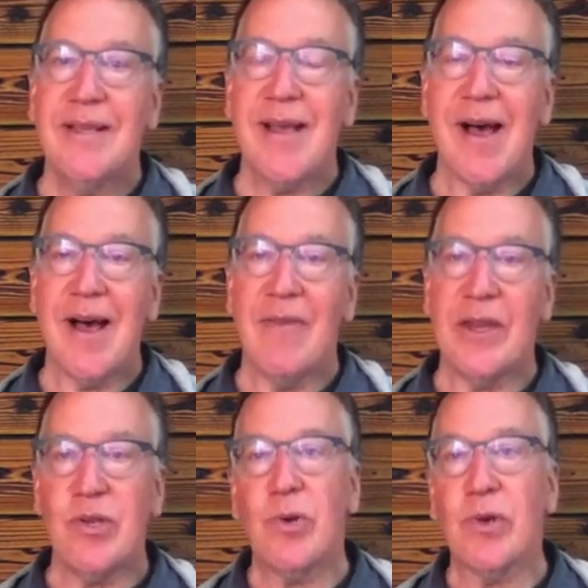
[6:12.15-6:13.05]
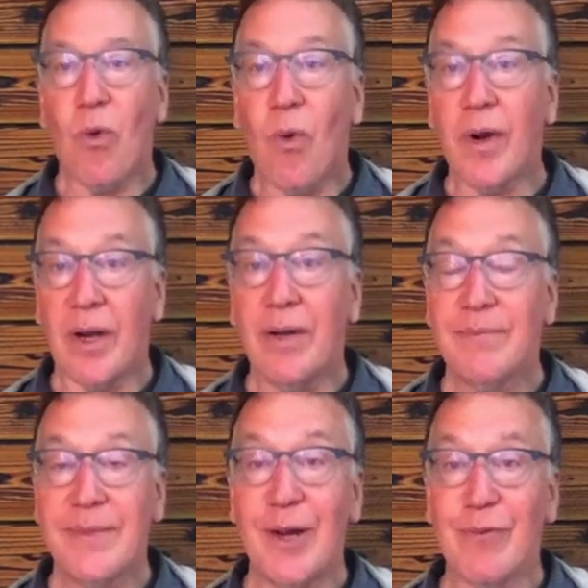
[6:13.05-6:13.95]
uh, that you can order,
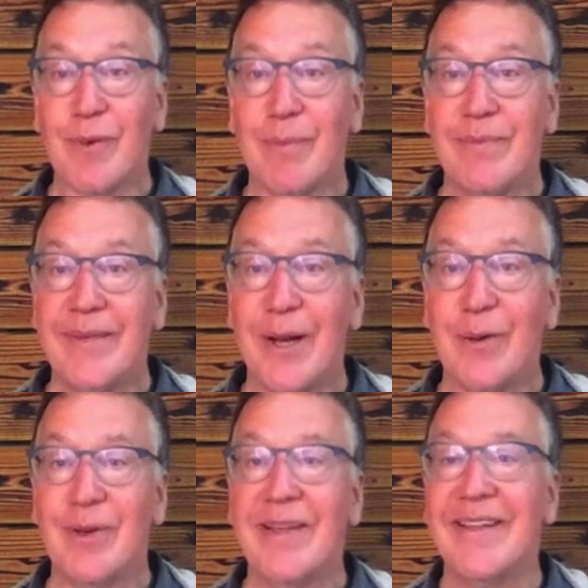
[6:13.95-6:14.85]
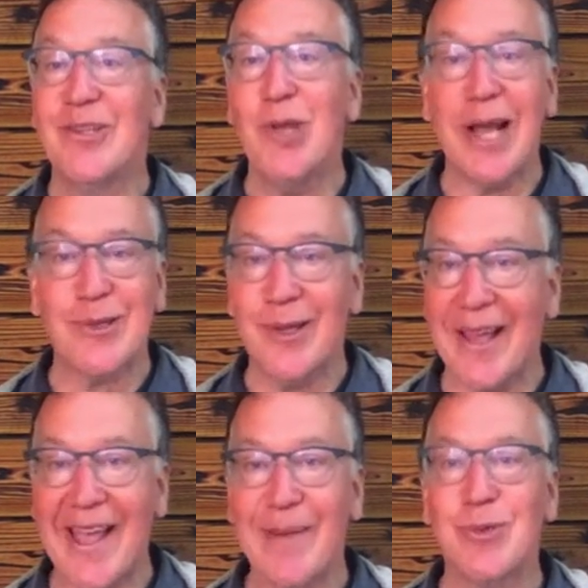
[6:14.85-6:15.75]
you know, from you know Jackson
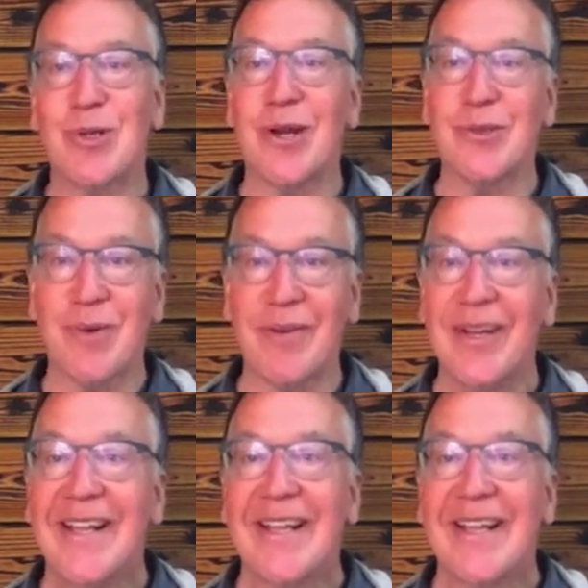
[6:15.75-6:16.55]
Labs, Charles River,